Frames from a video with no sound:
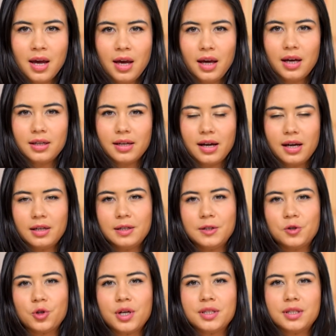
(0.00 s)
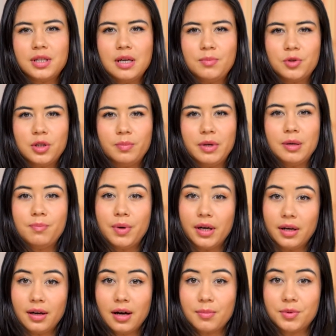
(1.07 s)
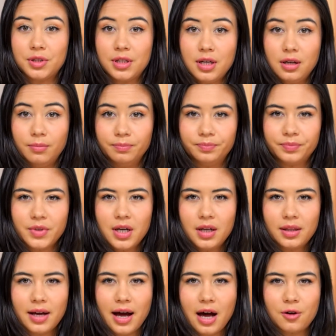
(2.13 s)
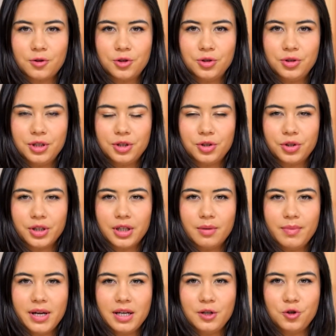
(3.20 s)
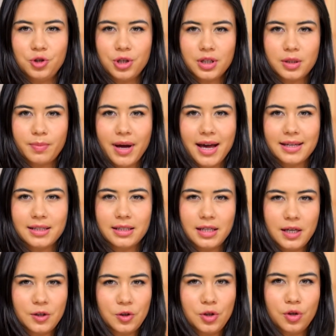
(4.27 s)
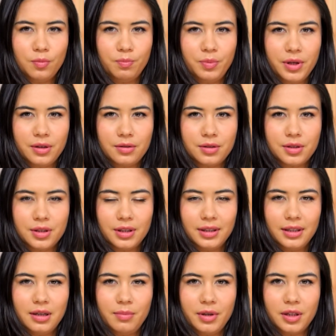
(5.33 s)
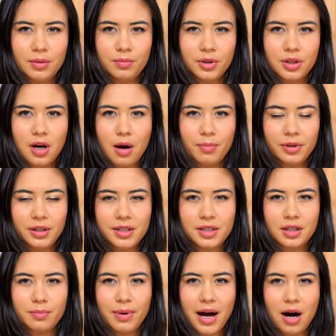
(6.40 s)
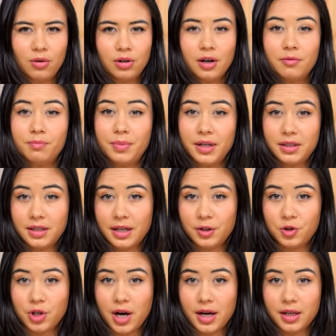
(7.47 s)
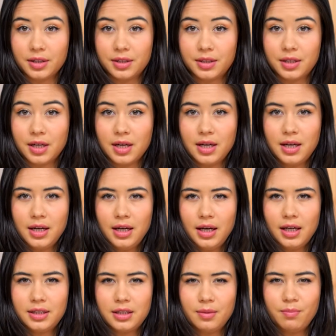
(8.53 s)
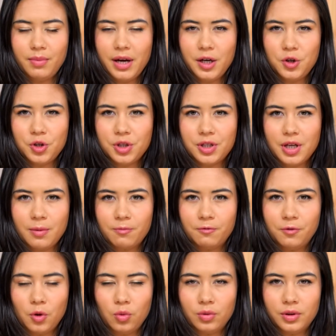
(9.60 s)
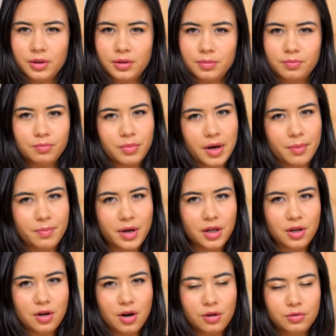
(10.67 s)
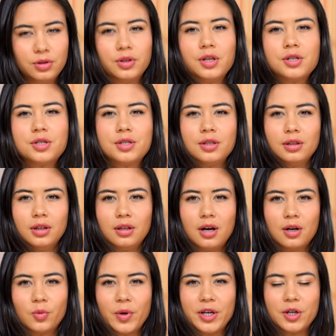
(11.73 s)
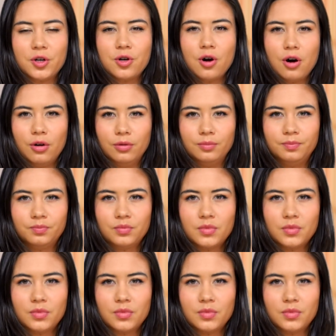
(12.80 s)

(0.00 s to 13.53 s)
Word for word: And antitrust seems to be picking up steam. The House Judiciary Committee just passed six new bills to limit the monopolistic power of big tech giants. It's a major step forward, but many note there's still a long way to go.